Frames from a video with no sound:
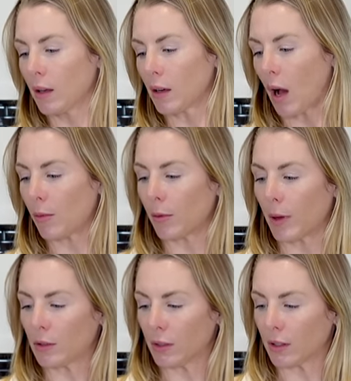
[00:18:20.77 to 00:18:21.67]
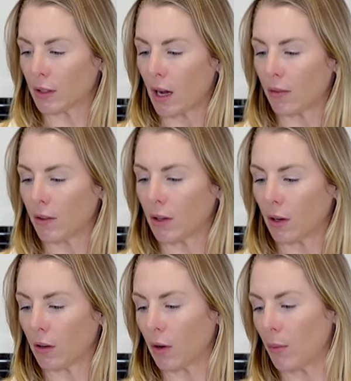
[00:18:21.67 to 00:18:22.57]
complimentary to coffee,
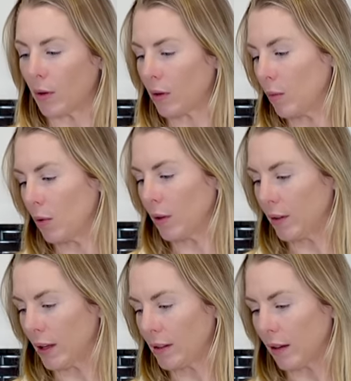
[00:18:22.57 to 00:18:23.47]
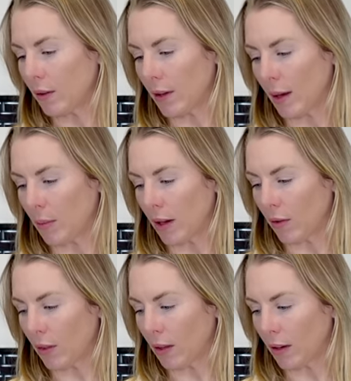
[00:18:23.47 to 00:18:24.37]
cocoa, milk, and more. They say you can't be
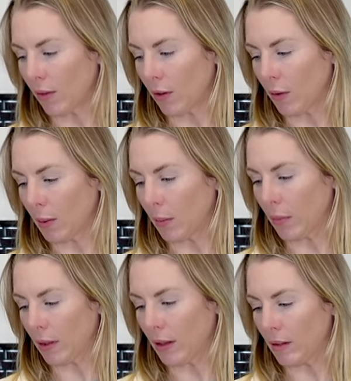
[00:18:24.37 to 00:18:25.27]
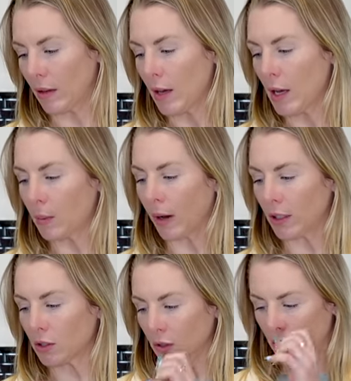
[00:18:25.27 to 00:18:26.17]
everything to everyone, but these
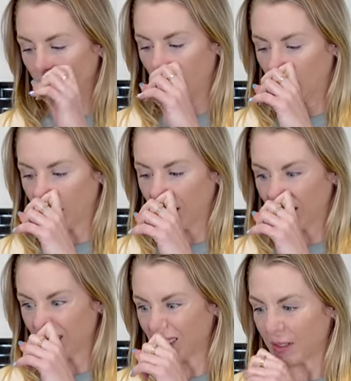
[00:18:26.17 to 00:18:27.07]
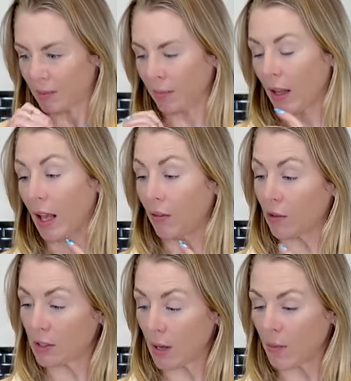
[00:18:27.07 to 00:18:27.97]
bites sure do come close. And
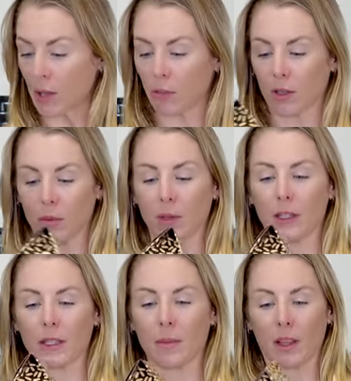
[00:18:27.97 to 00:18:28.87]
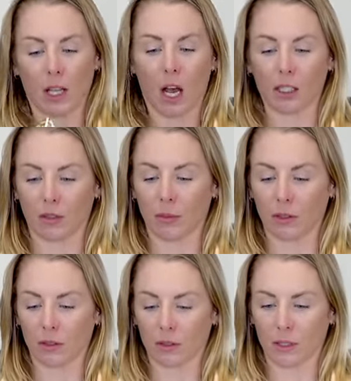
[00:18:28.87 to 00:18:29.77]
for some people, it'll put them in the
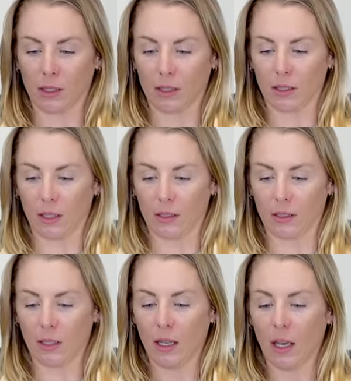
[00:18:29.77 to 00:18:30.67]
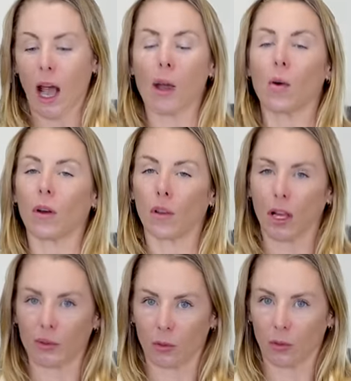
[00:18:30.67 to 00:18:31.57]
hospital because it's... I won't go to the
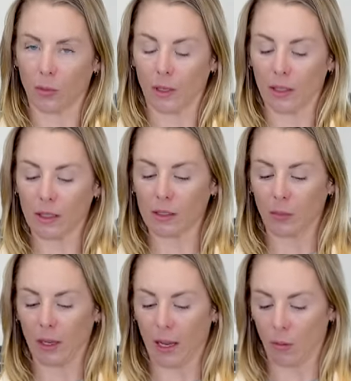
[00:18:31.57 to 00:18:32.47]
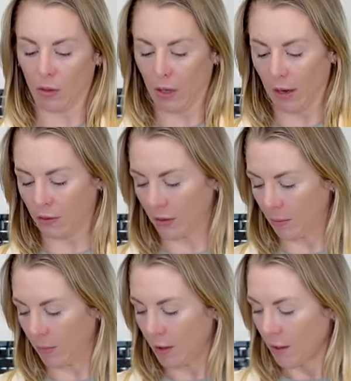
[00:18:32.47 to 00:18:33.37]
hospital with peanuts, but I will have some